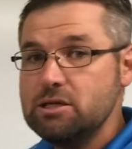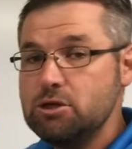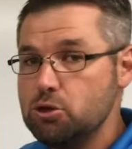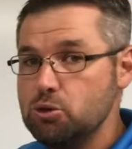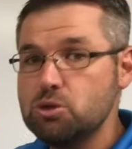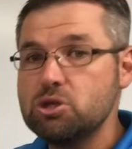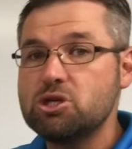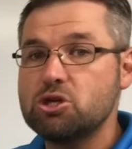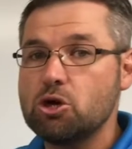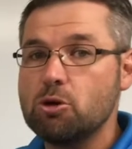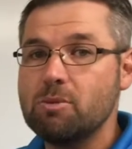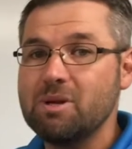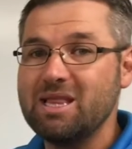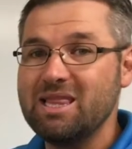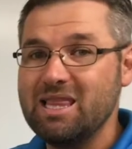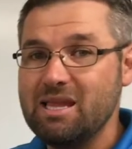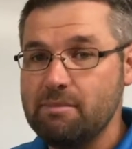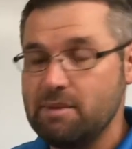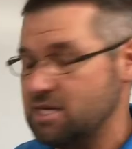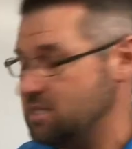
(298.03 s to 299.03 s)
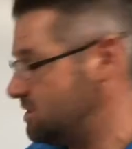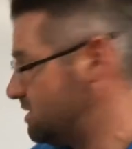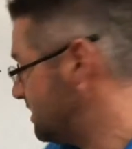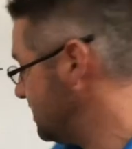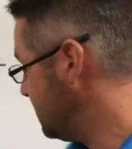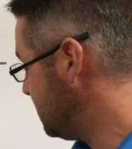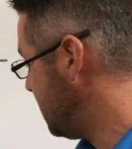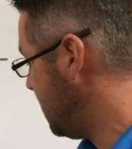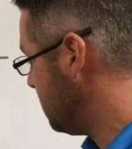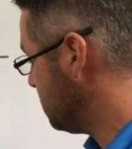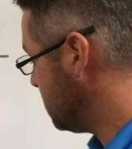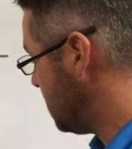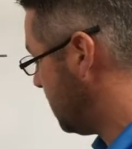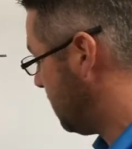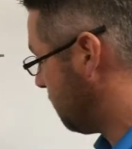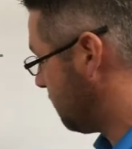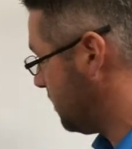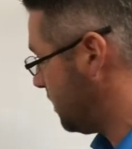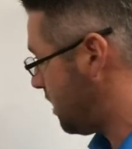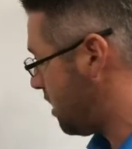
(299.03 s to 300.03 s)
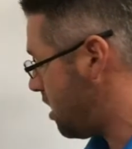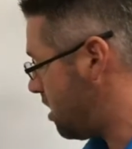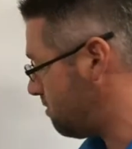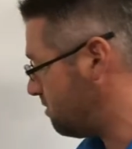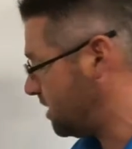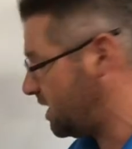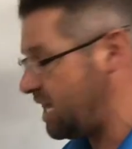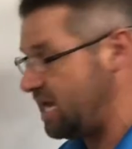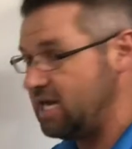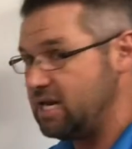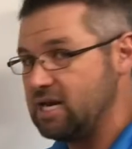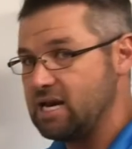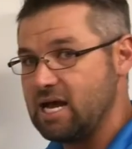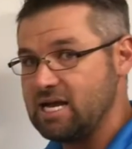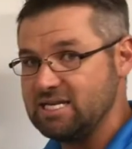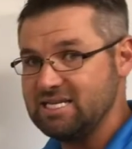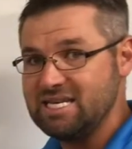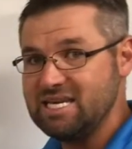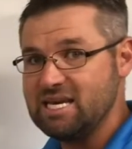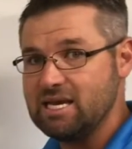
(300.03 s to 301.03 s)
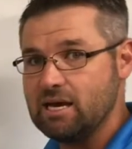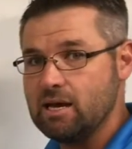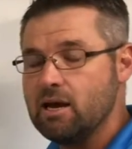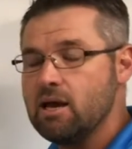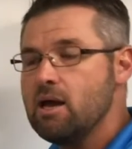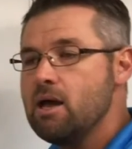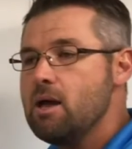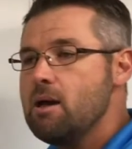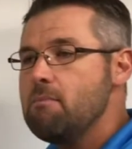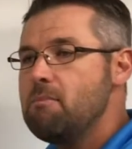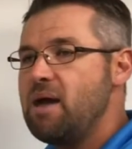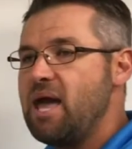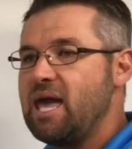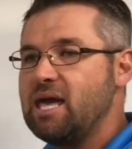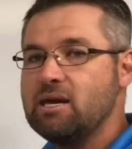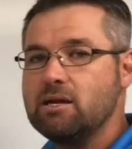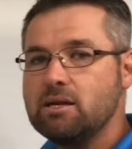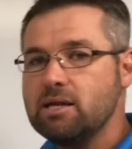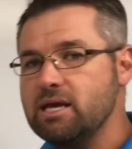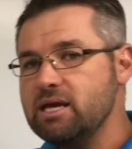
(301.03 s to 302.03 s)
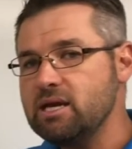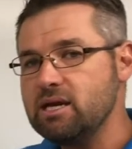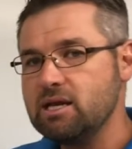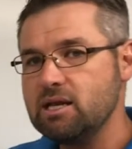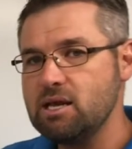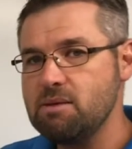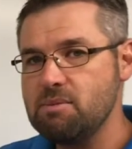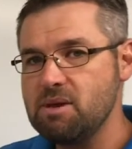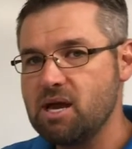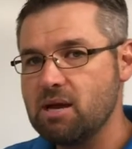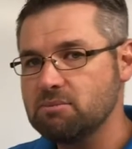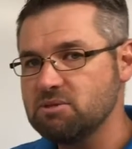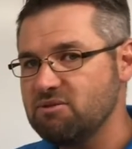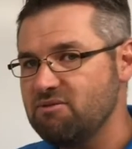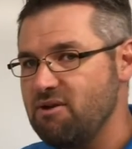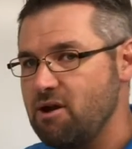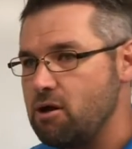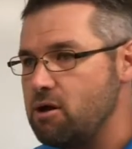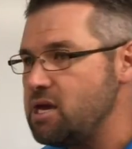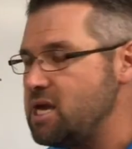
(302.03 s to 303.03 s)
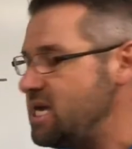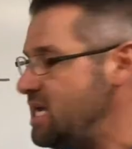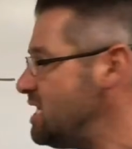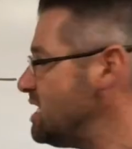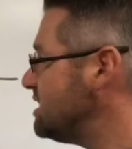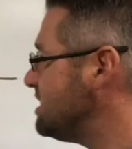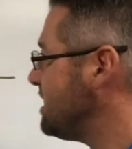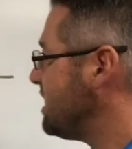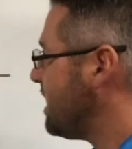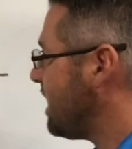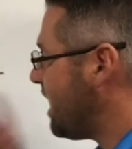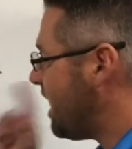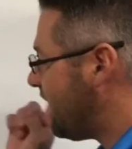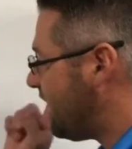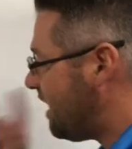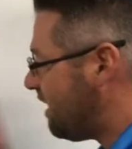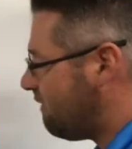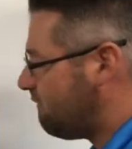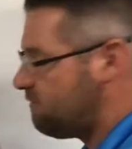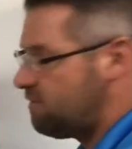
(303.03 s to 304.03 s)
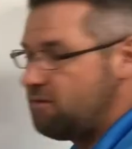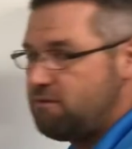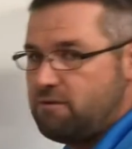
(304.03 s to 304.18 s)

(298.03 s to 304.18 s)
to determine limits. This sounds like a really complicated idea, but analytically it becomes very easy. If the